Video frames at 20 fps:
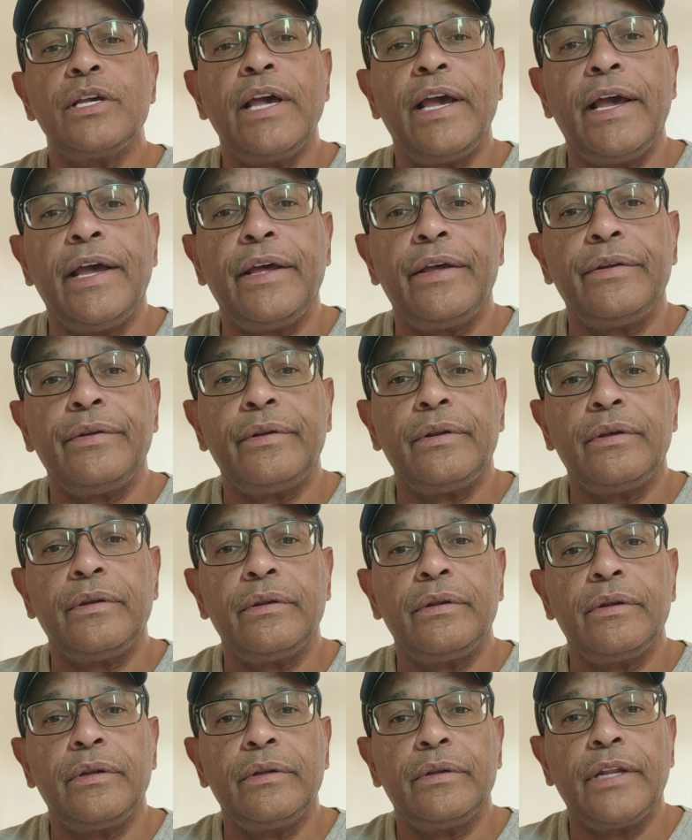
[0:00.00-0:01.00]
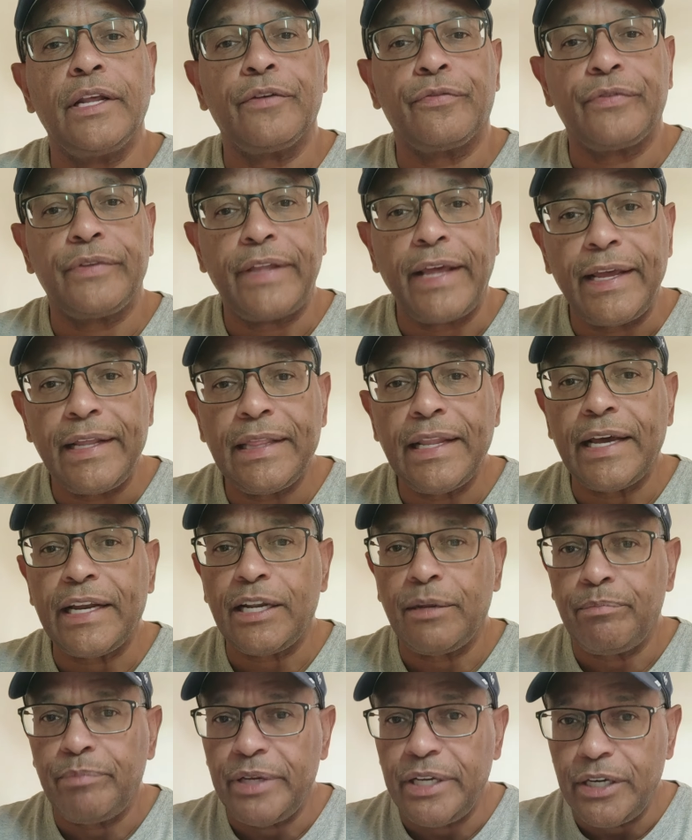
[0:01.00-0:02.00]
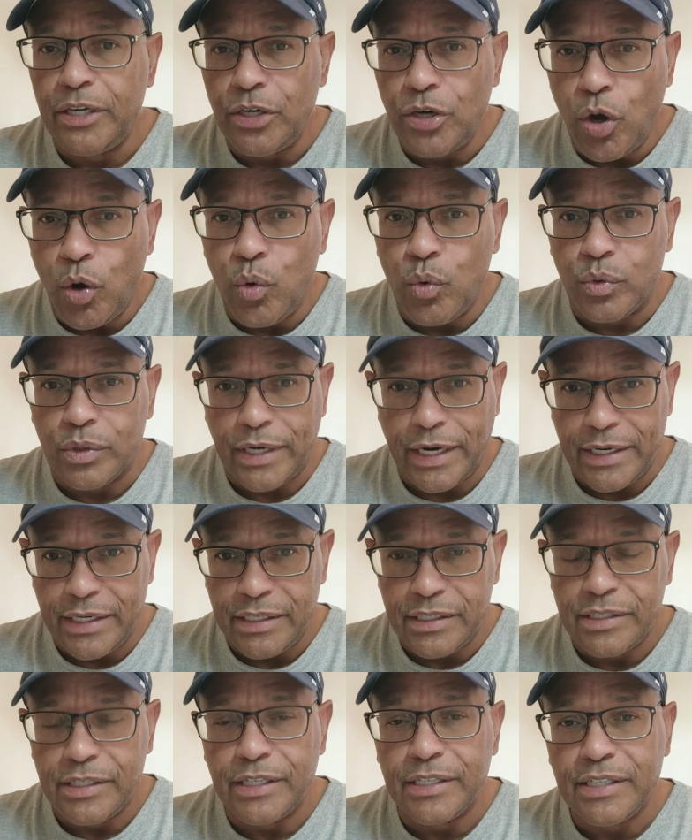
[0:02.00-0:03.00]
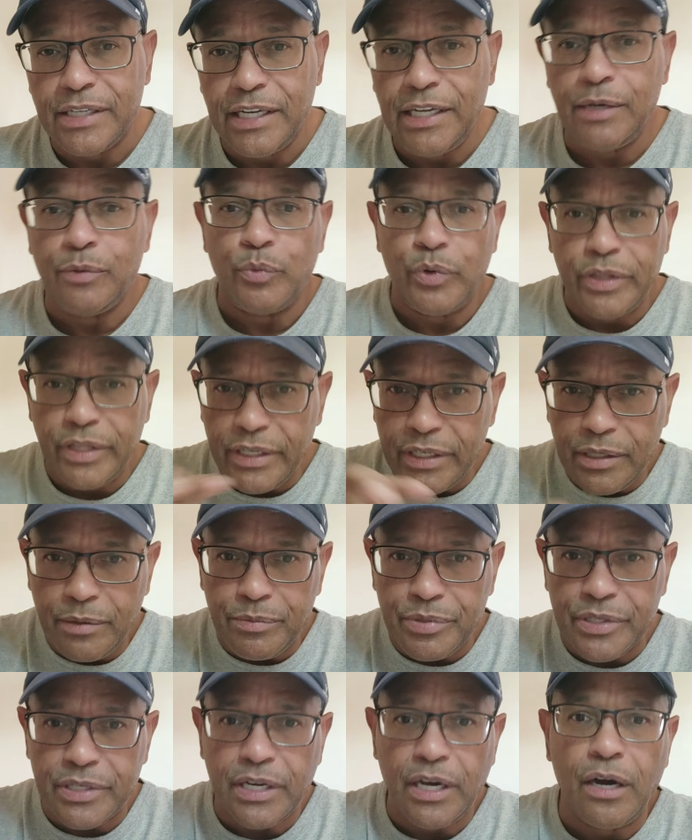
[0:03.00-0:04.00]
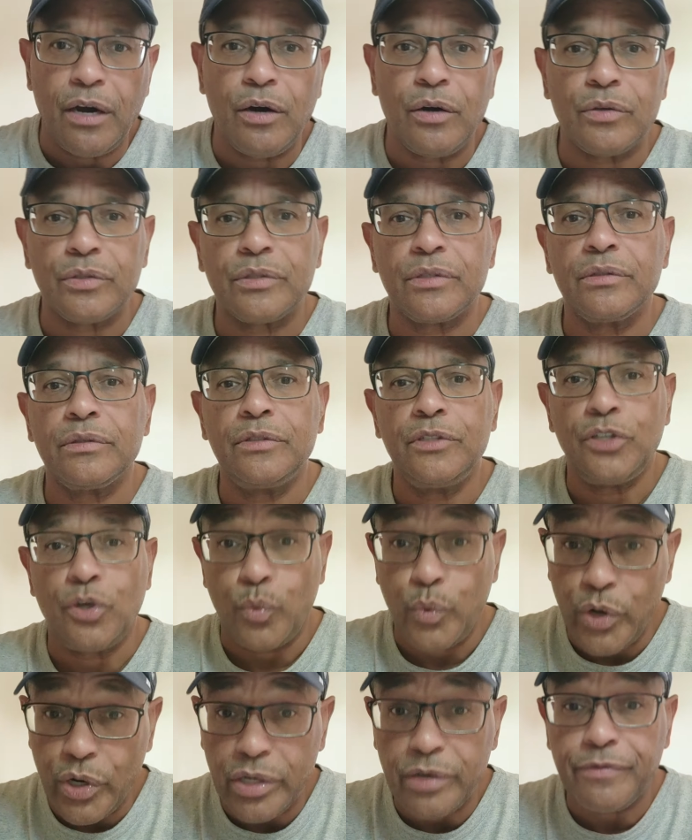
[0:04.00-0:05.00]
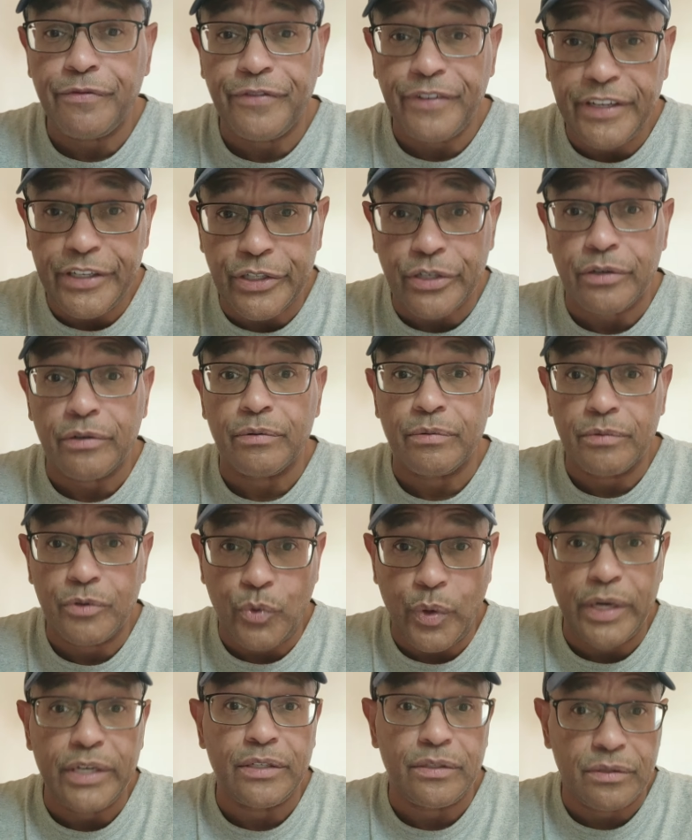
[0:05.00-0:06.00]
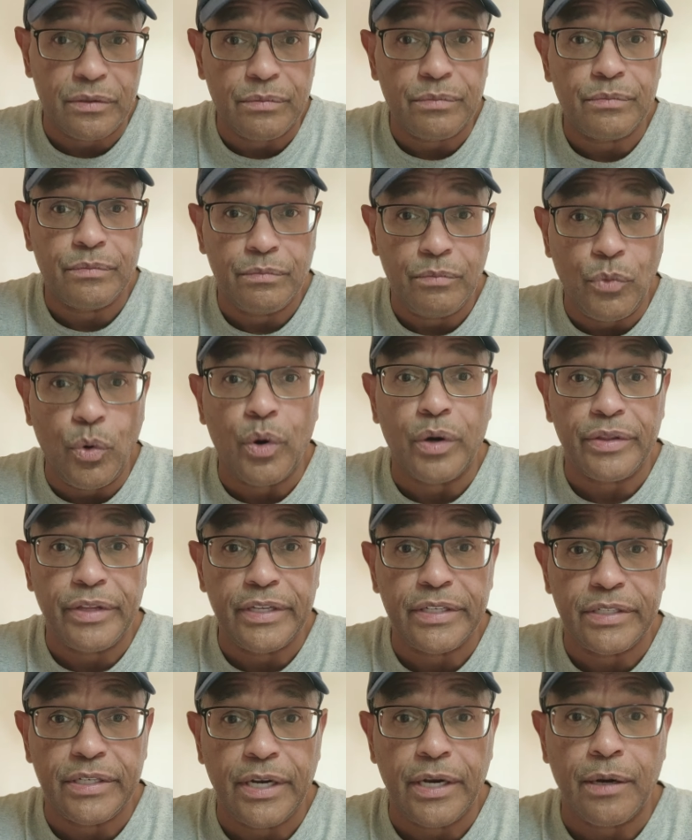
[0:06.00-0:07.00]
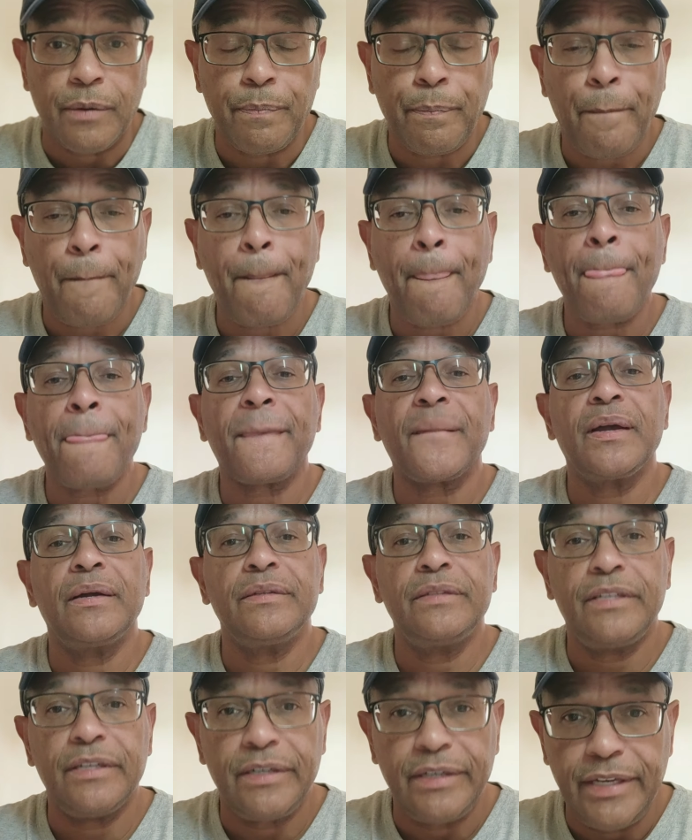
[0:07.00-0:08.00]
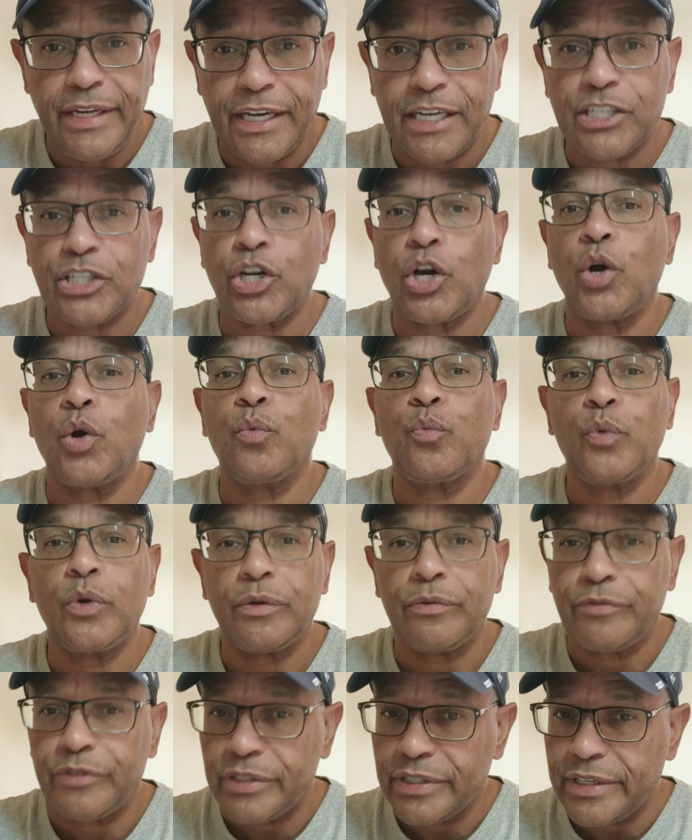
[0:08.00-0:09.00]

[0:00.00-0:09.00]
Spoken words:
and if they let it be known, that is the team within themselves, we're going to feature Quentin more this year, the Knicks would